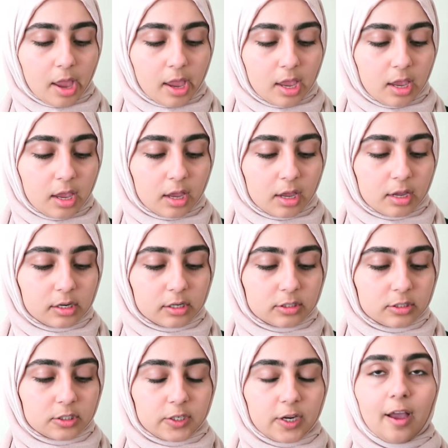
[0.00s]

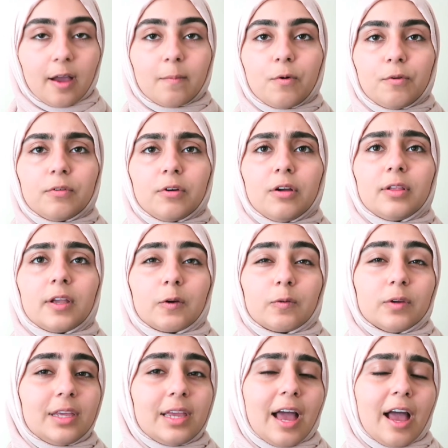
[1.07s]
And yeah, I'm overall like
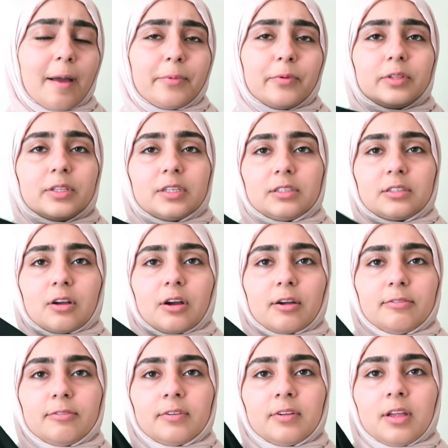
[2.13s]
really happy with this
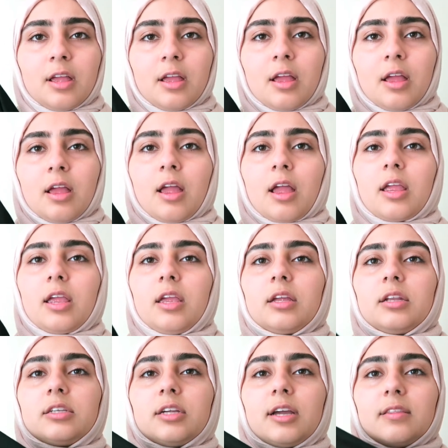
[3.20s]
scarf.
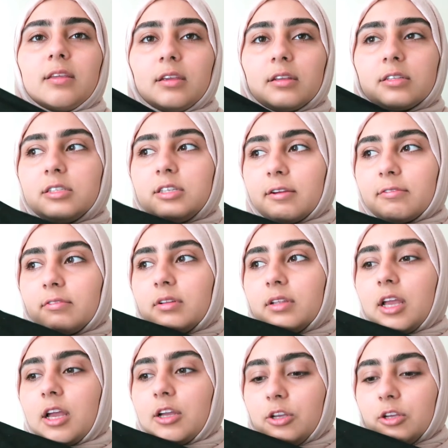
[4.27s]
And I think it's
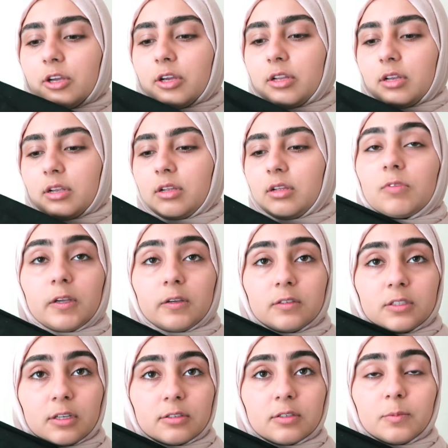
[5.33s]
definitely a good, it
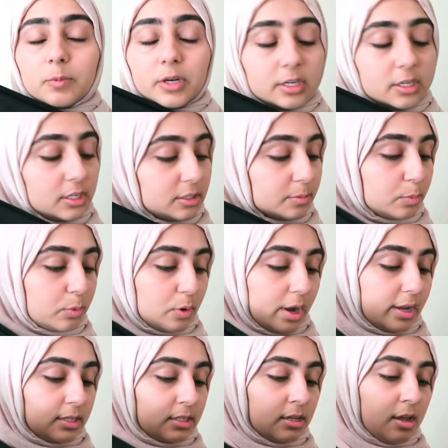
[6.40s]
was a pretty decent
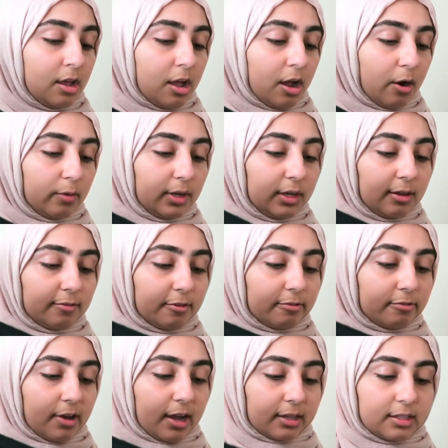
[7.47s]
price. I really love
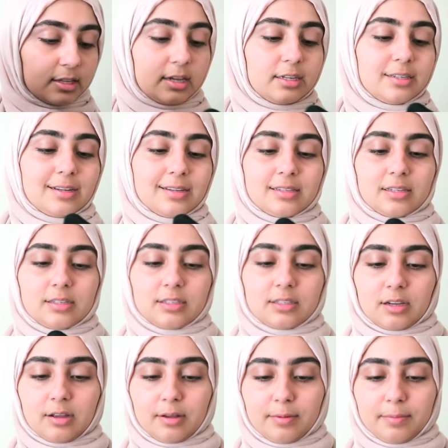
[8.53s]
the fact that it
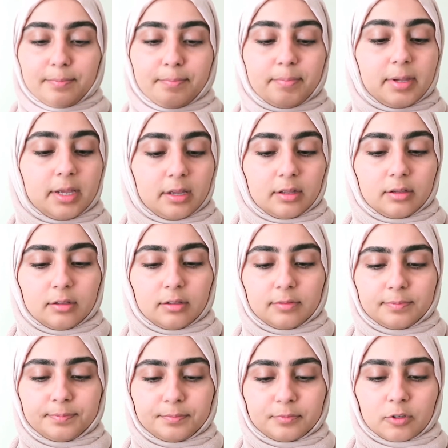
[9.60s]
doesn't
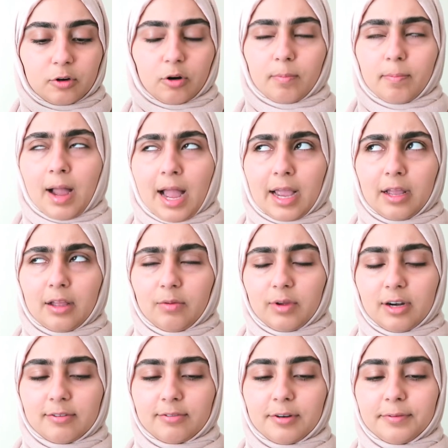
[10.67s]
pill or pile,
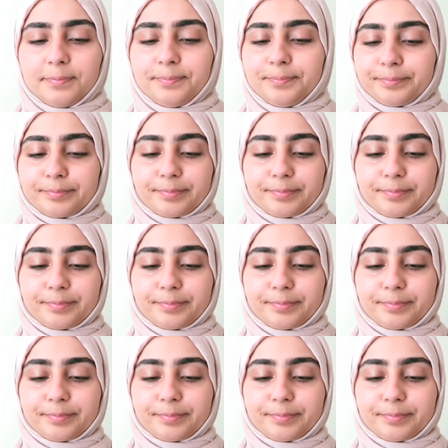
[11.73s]
whatever.